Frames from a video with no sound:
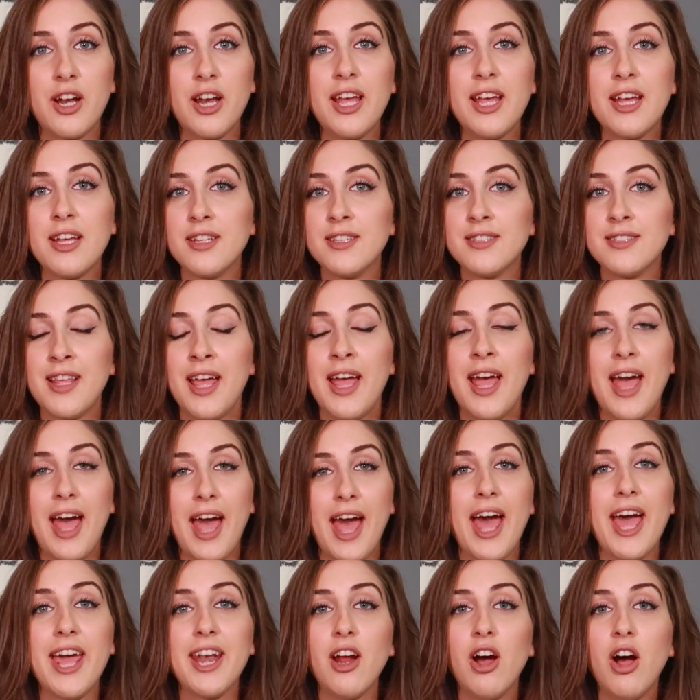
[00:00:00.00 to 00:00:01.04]
it is
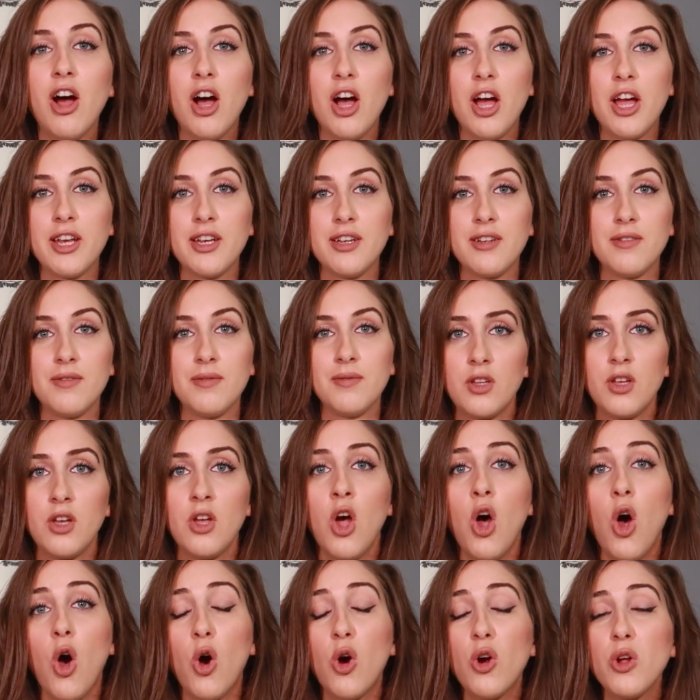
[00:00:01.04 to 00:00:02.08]
head on.
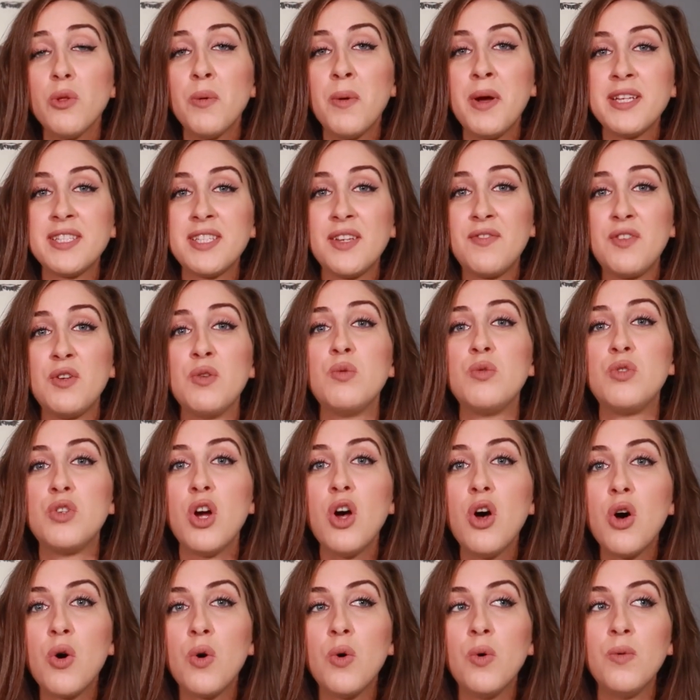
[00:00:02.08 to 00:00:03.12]
Or otherwise, if you
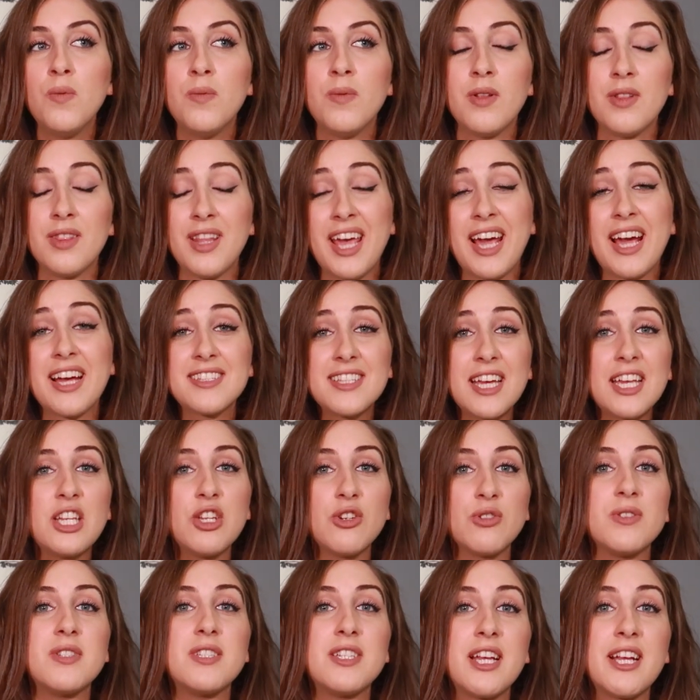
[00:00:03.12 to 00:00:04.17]
don't, like I said,
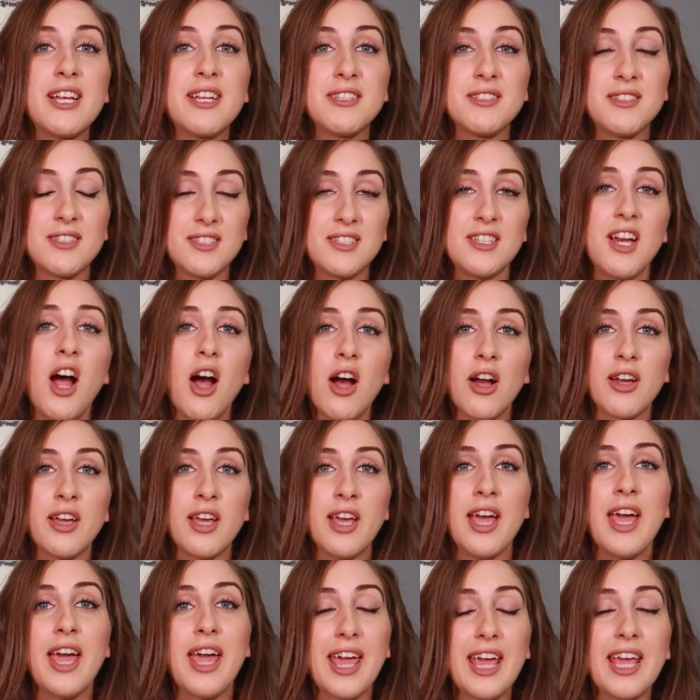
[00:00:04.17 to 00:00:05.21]
you'll stay stuck
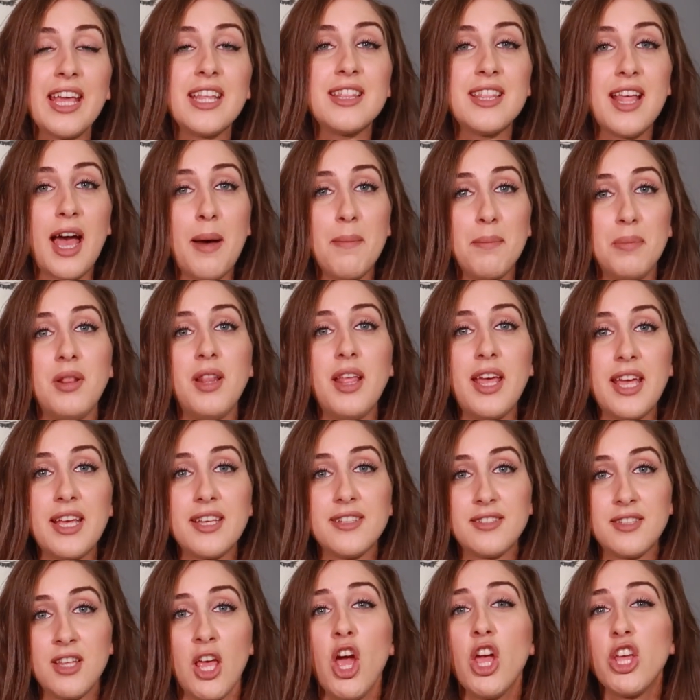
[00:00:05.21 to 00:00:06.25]
in that
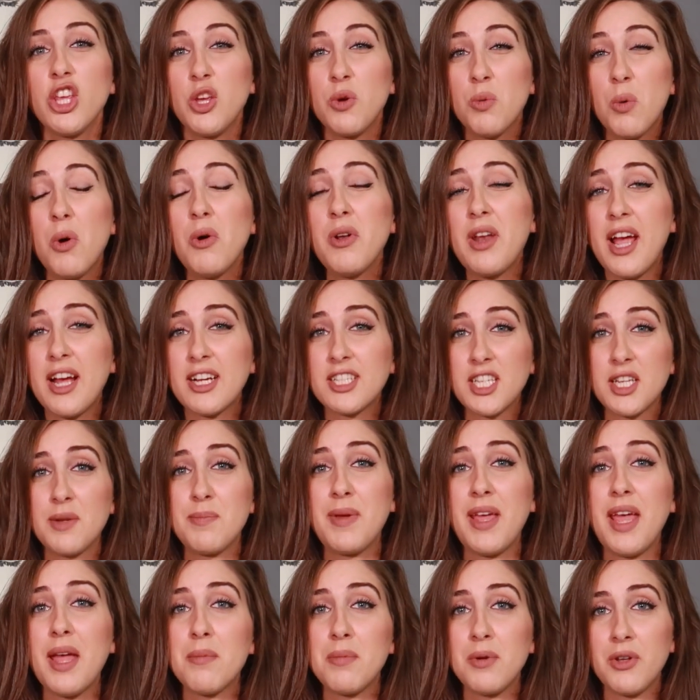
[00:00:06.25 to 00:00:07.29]
place. You won't actually
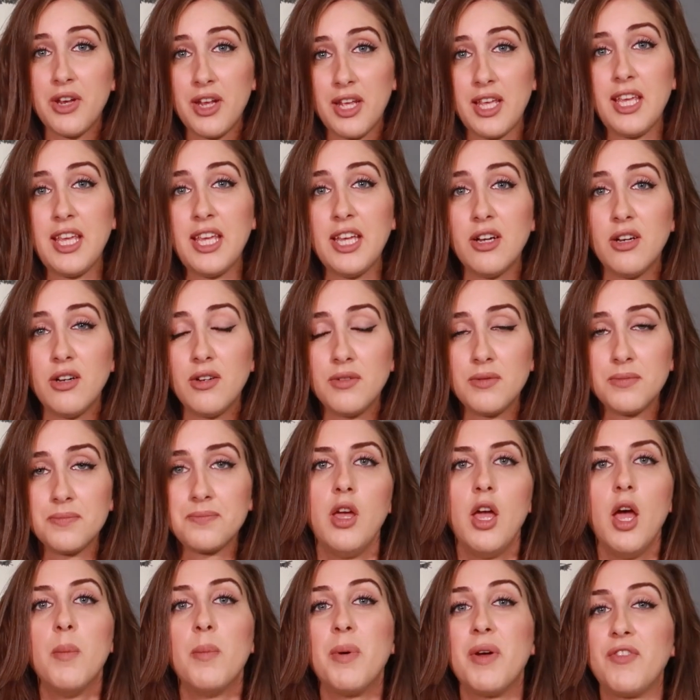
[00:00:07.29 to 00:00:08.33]
be able to heal.
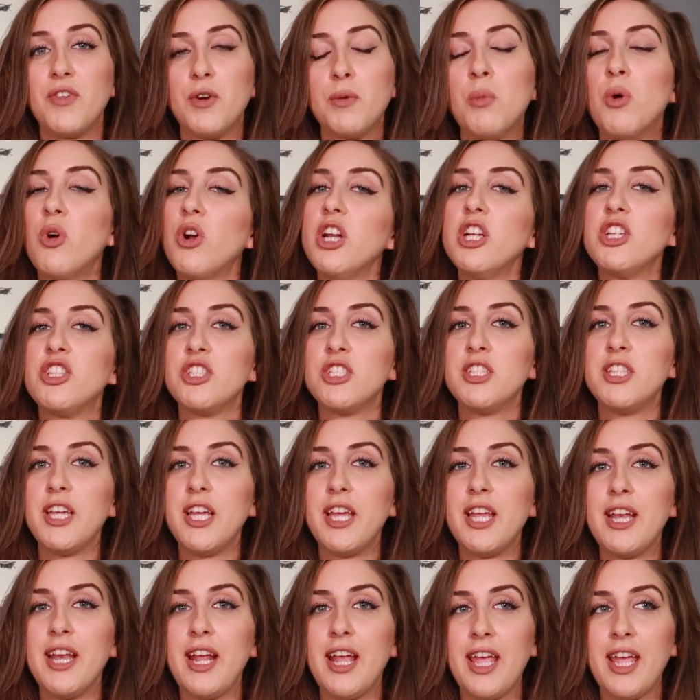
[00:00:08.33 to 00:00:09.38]
But if you're more
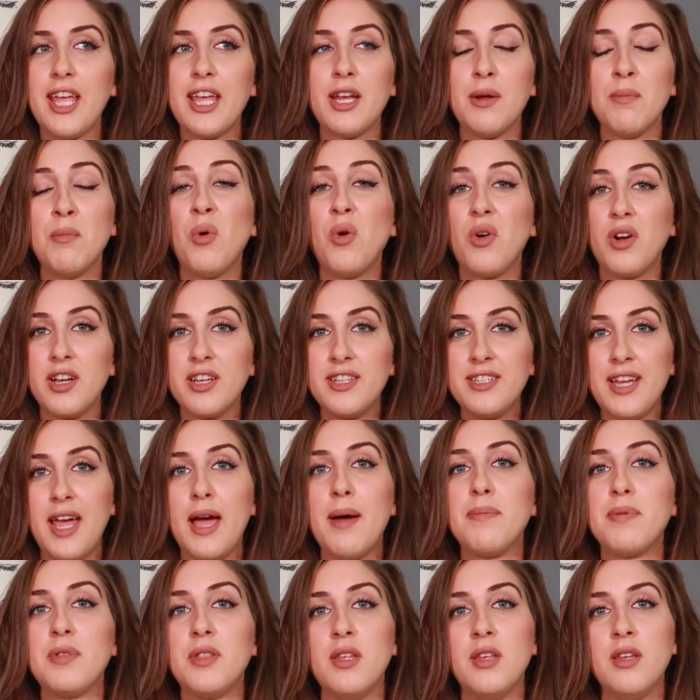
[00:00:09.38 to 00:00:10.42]
interested in a more
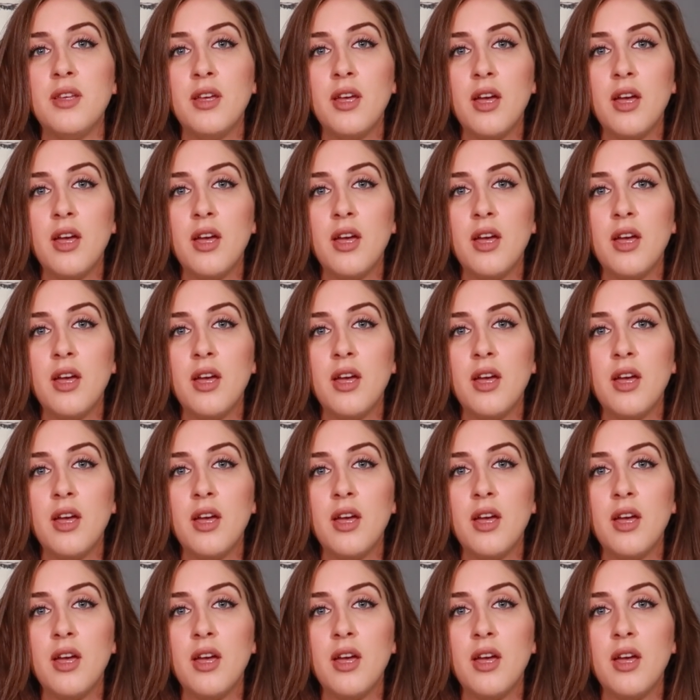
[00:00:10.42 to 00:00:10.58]
in-depth